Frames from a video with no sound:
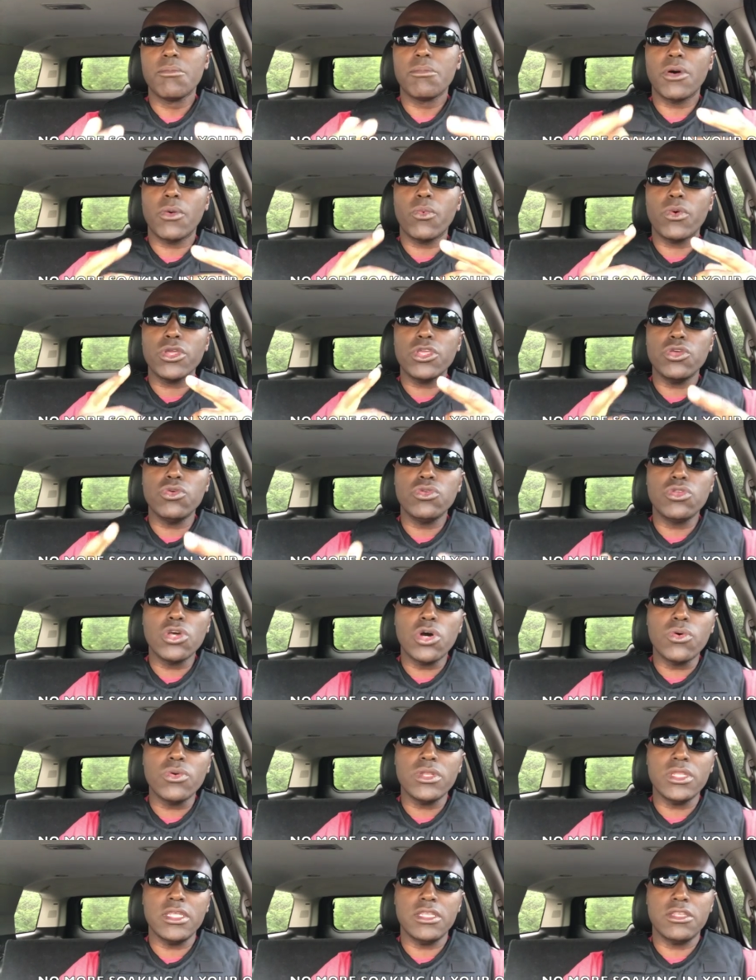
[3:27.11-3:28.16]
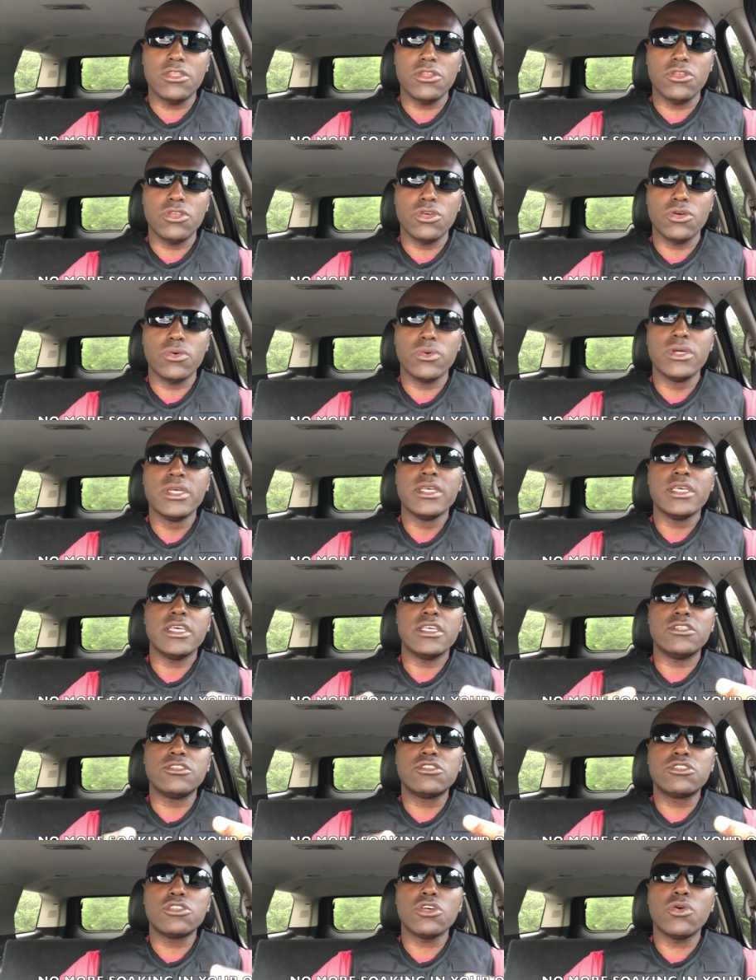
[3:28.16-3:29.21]
But what you don't need to do
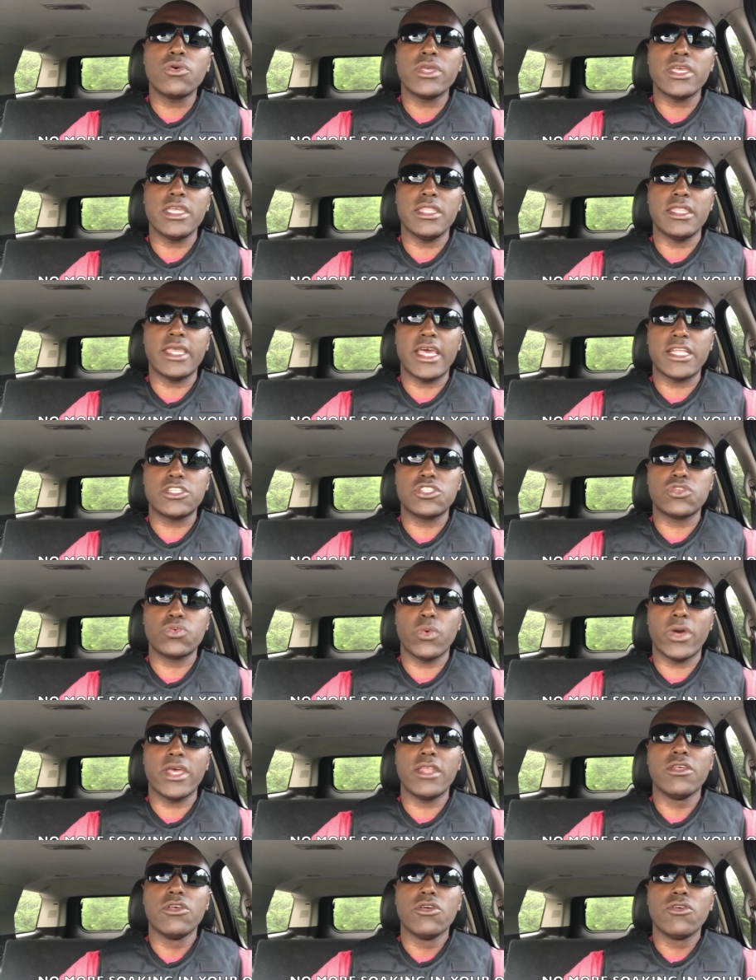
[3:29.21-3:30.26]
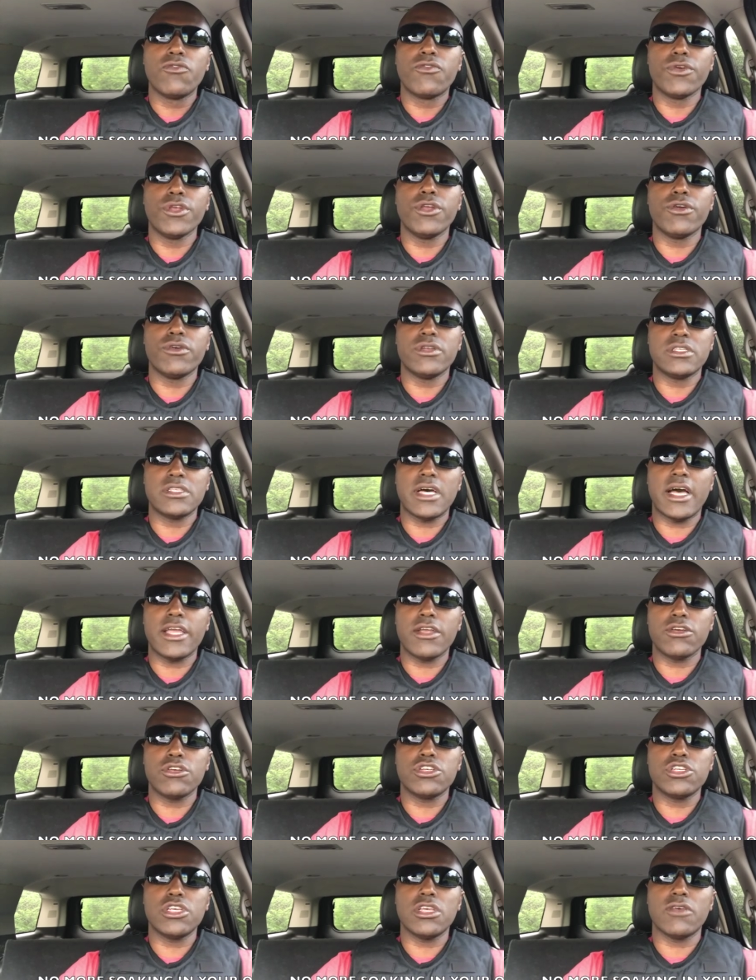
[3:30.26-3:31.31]
is soak in that sweat for your
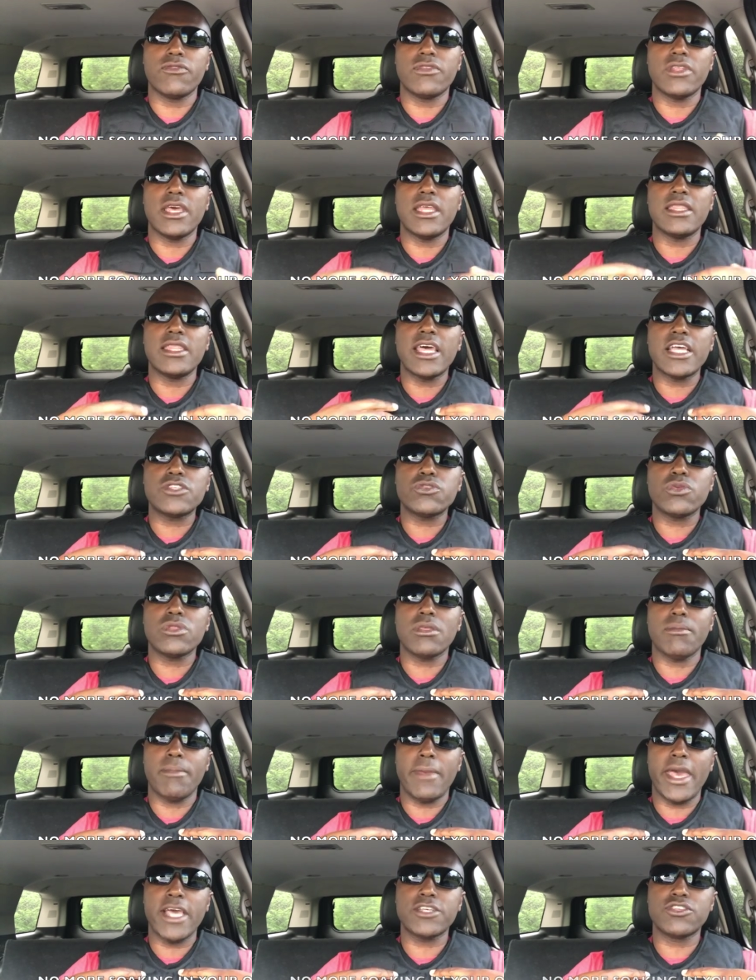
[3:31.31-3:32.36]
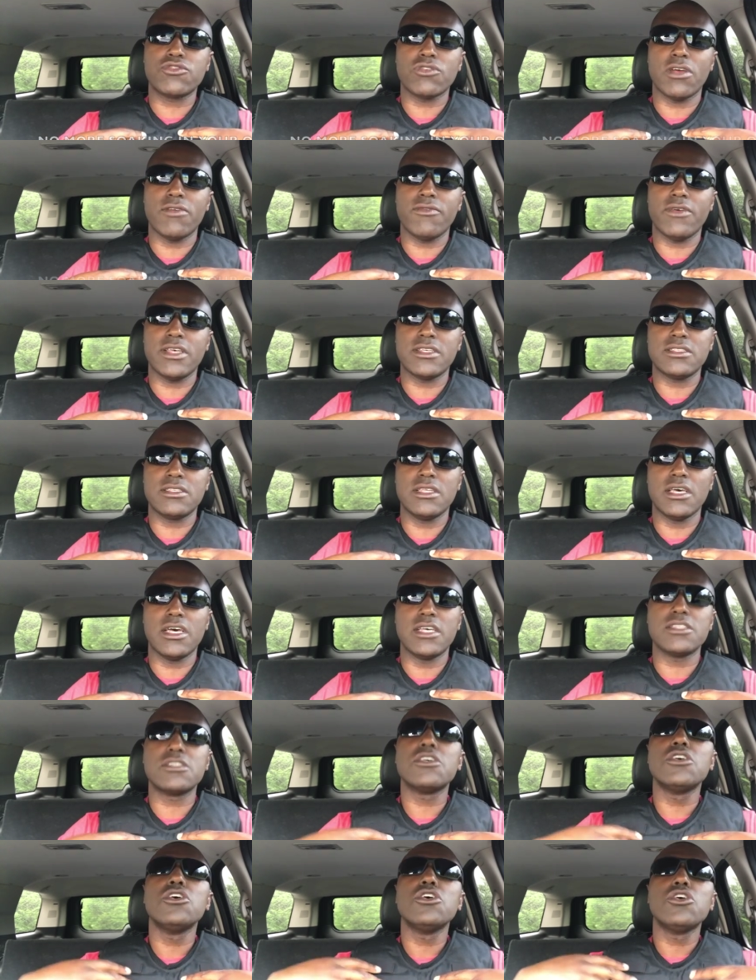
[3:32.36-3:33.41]
entire shift, and that's what the Maxx-Dri Vest
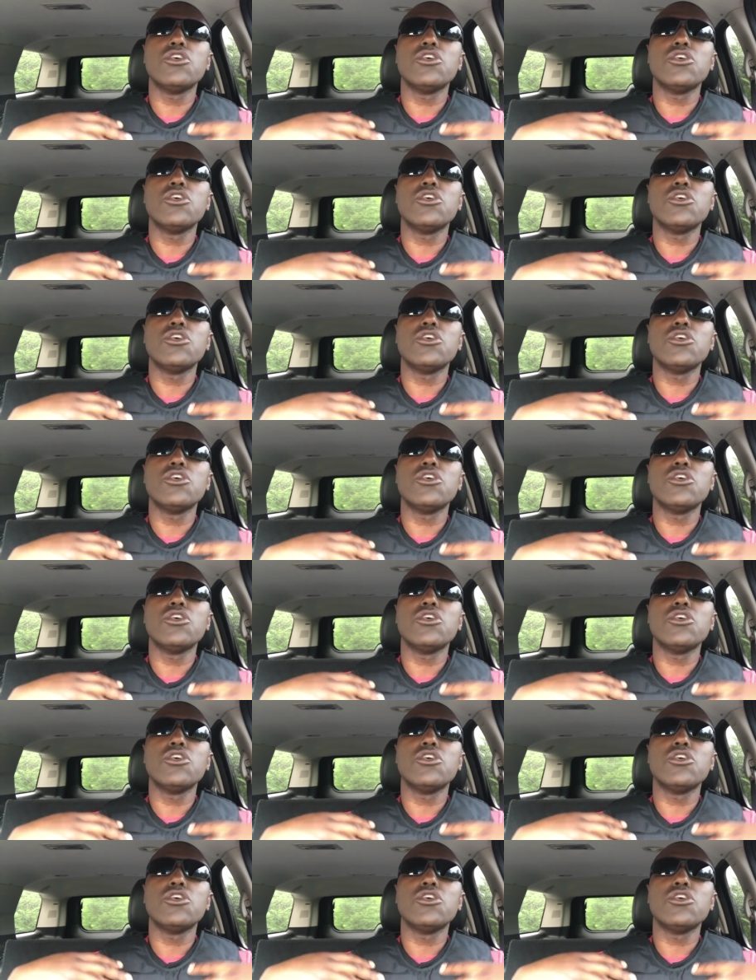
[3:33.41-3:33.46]
does.